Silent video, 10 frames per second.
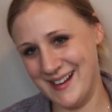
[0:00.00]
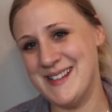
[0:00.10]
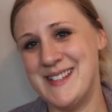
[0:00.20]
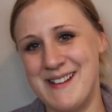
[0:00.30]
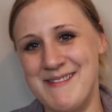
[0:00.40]
I
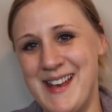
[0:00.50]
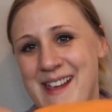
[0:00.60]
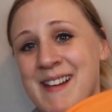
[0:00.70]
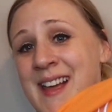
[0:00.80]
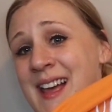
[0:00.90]
don't
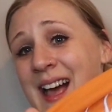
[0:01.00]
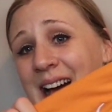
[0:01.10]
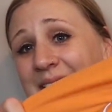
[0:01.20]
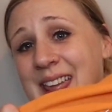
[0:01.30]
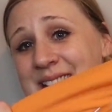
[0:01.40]
know.
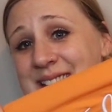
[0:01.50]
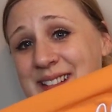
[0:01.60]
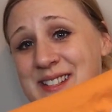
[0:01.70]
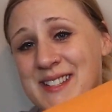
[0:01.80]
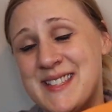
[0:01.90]
I guess
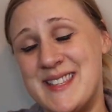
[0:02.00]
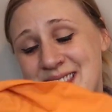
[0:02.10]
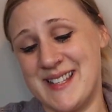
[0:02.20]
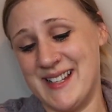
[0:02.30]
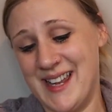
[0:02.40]
I'll just
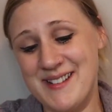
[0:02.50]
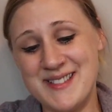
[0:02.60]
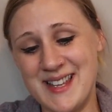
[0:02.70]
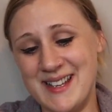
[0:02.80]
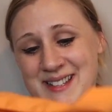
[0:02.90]
disclose it